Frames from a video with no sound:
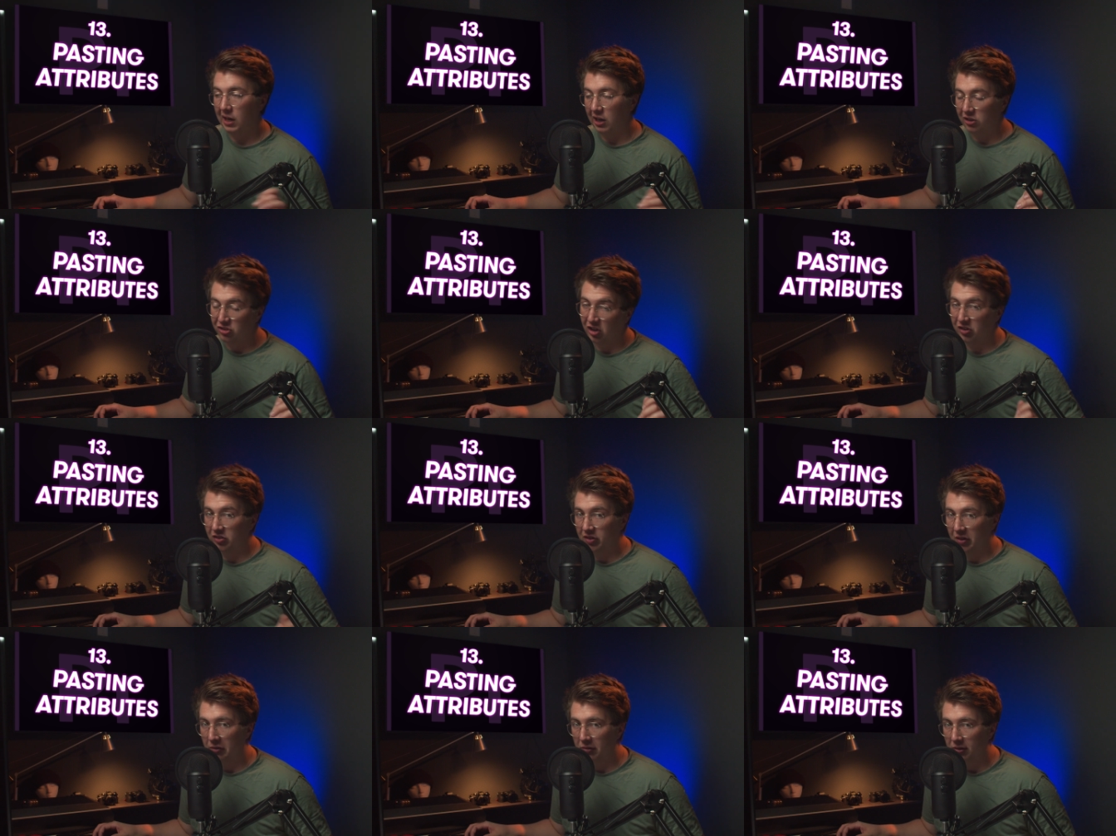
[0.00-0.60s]

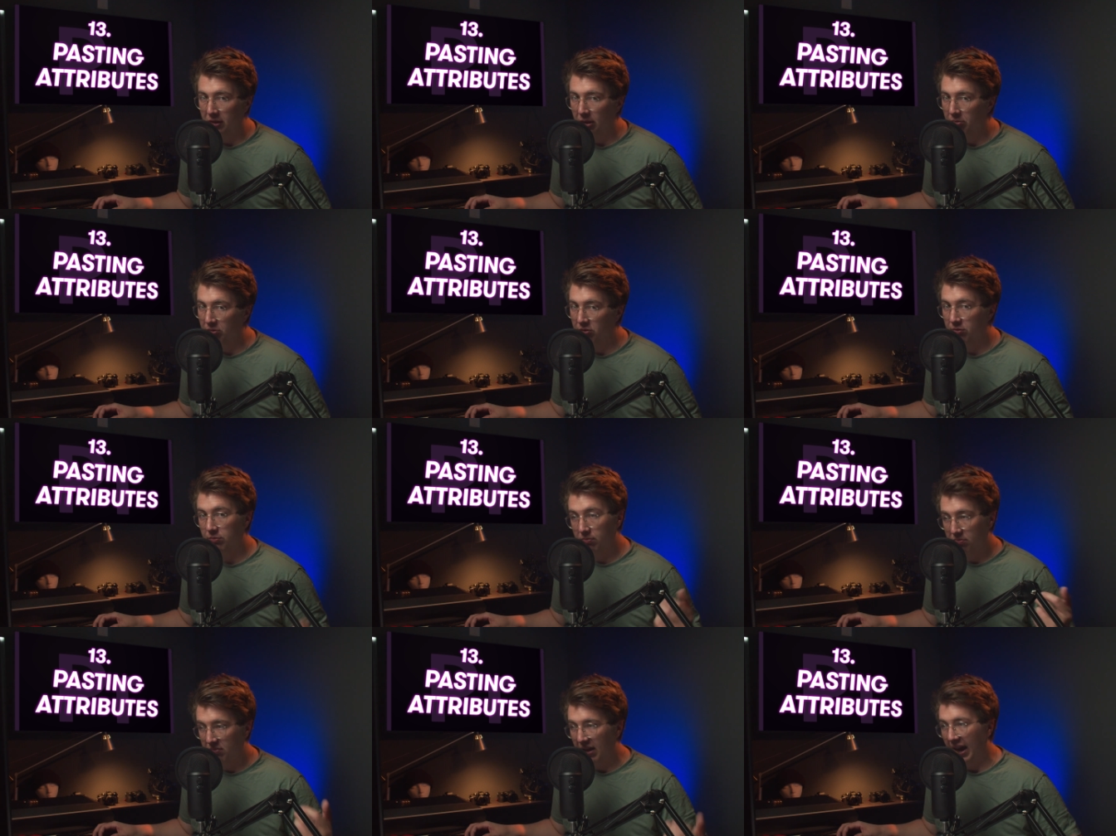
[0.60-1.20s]
adjust the other
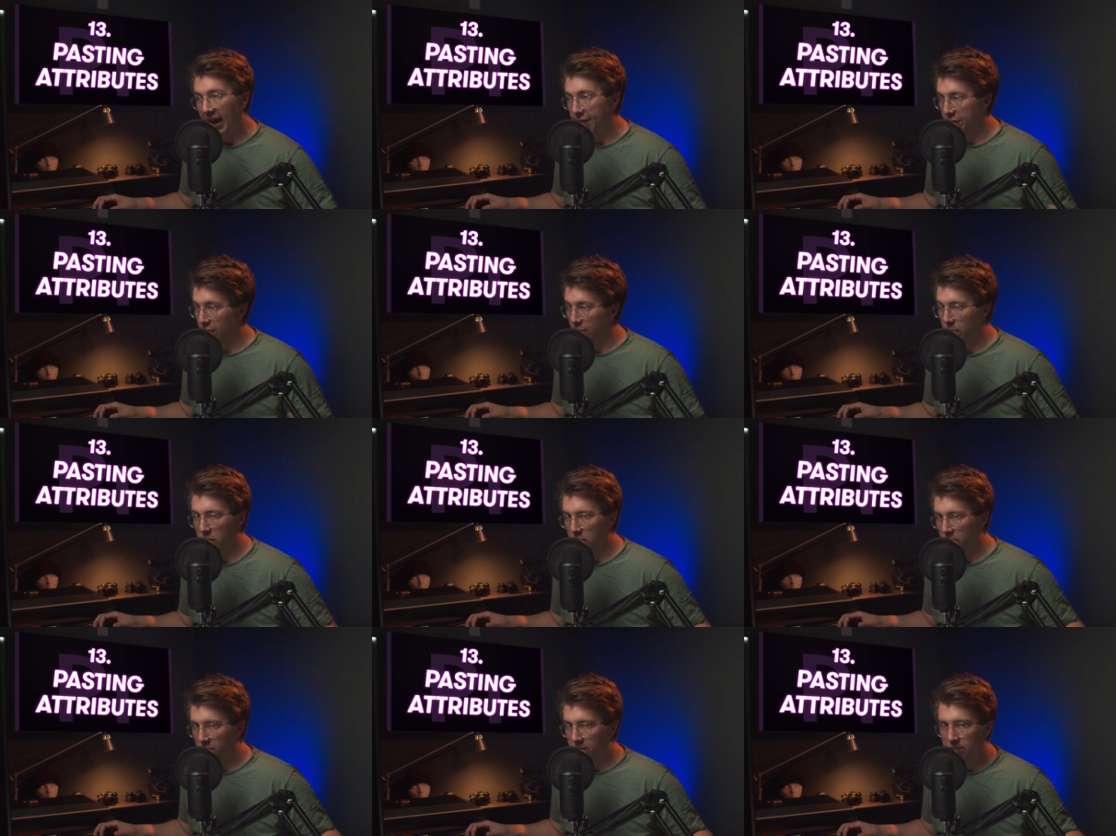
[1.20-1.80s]
clips
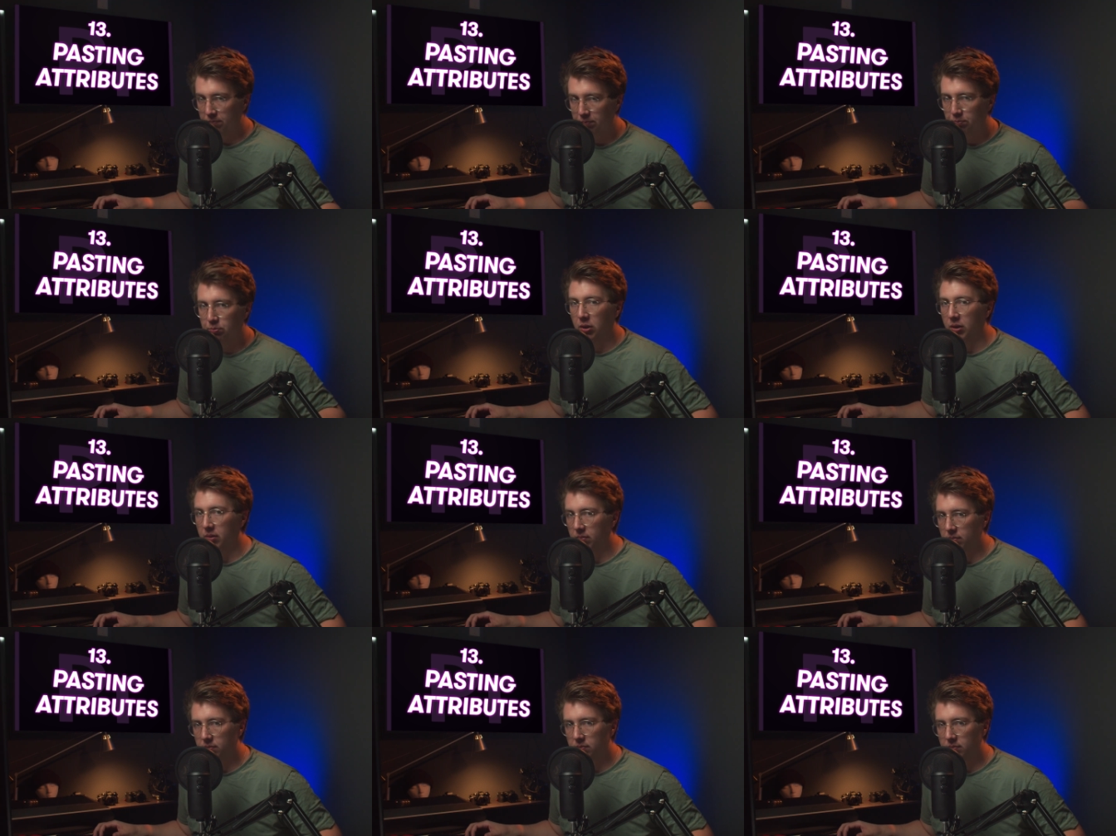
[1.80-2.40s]
after you've
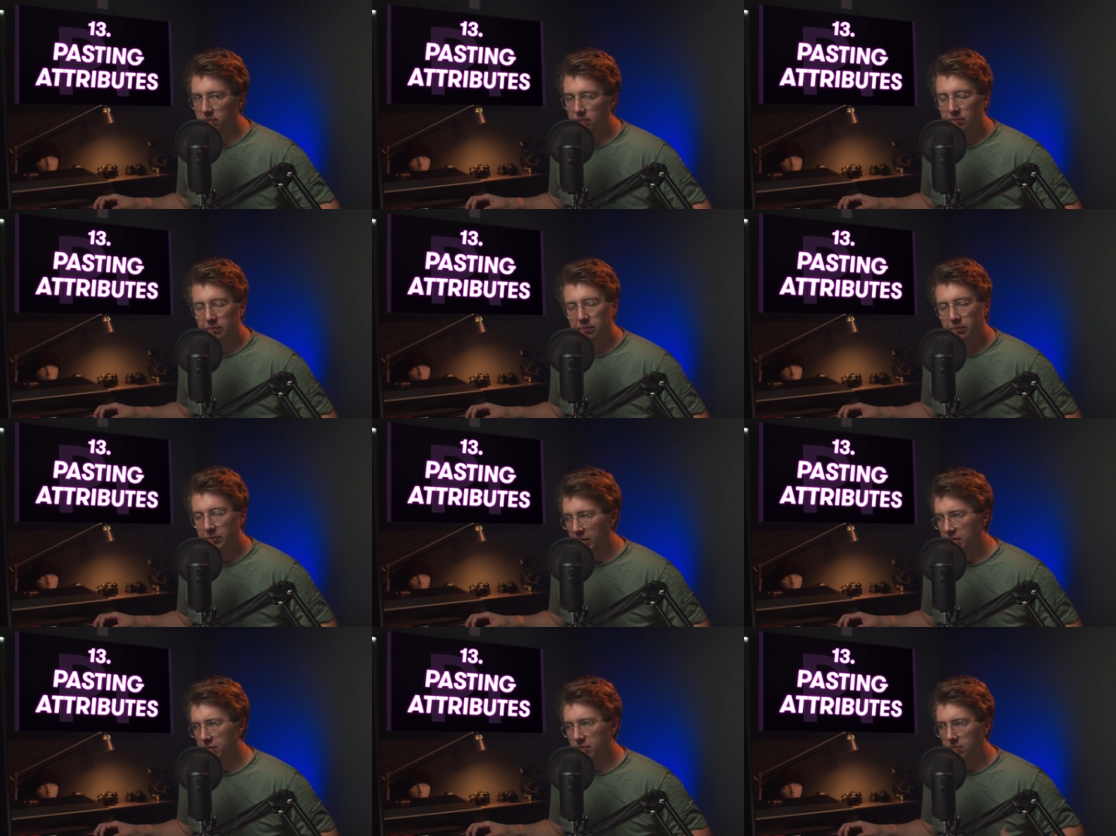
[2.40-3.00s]
put
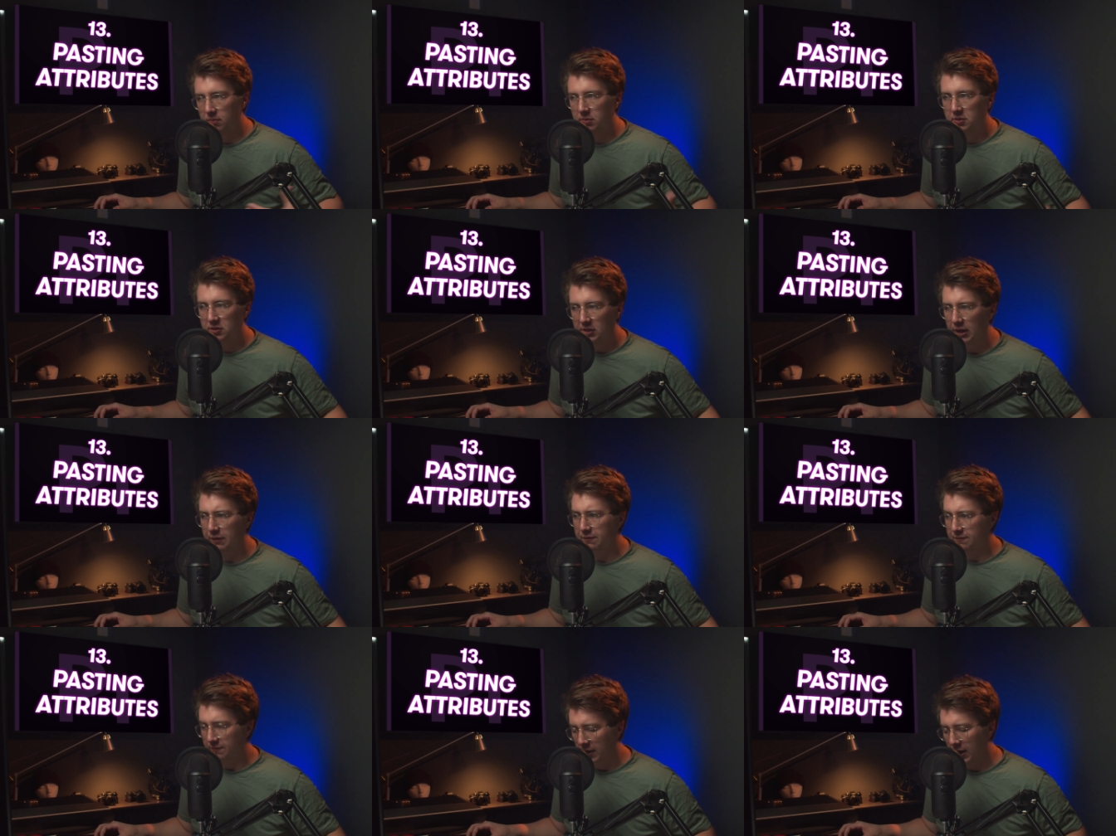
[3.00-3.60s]
the
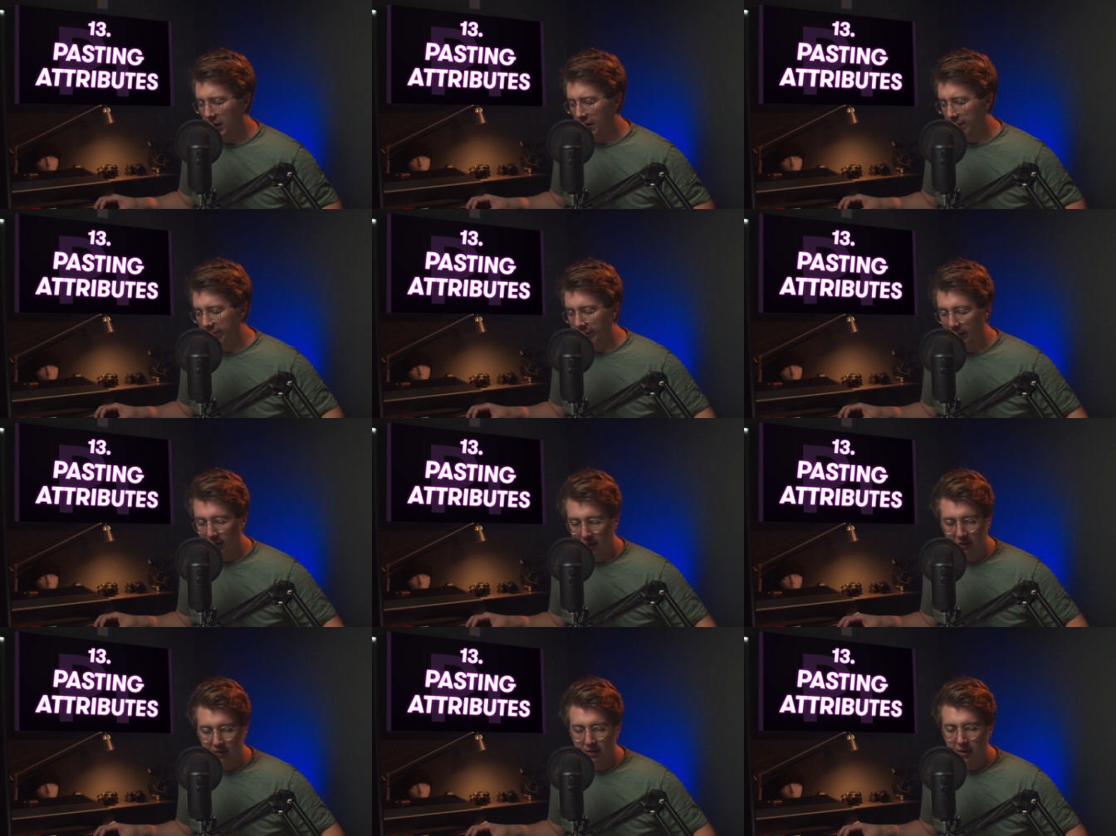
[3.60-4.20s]
stuff on
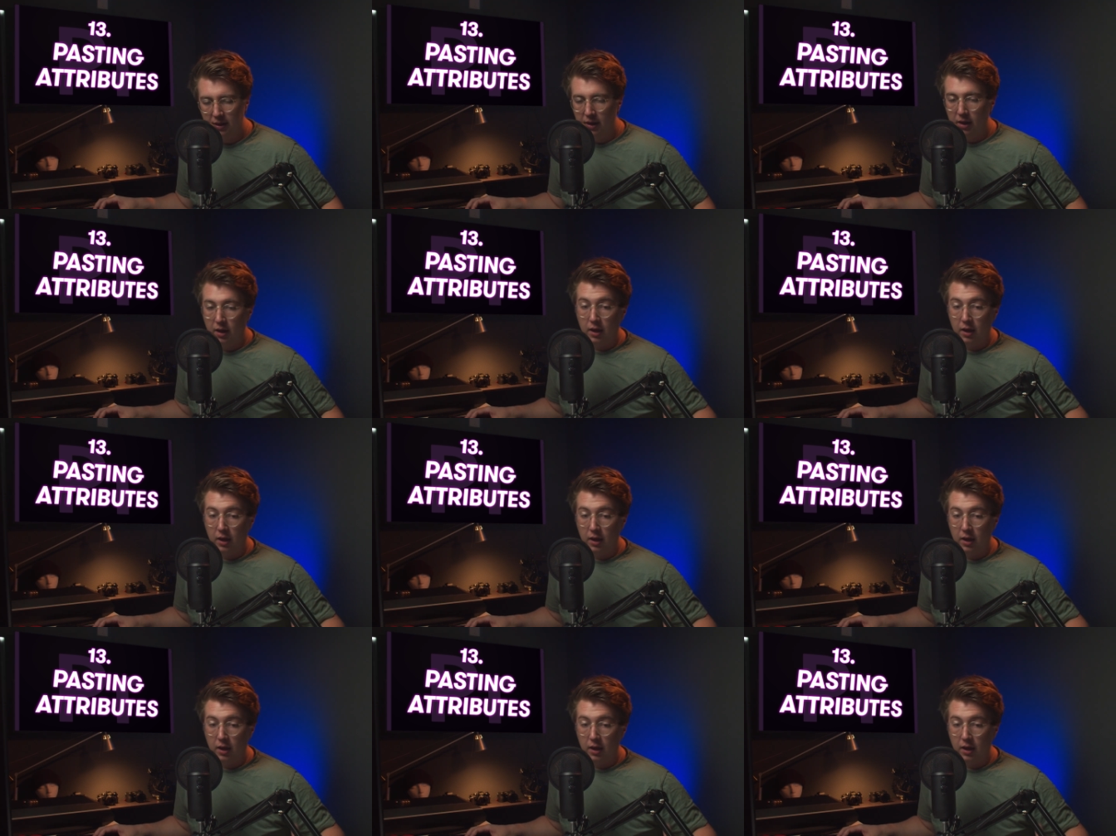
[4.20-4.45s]
there.